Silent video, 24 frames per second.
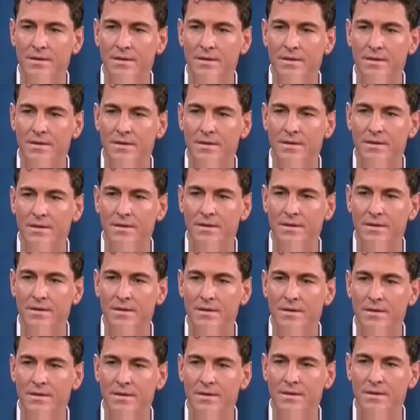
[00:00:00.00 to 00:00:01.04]

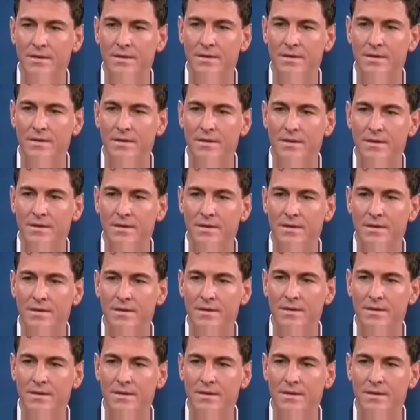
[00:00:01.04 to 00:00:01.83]
No one is speaking in this clip.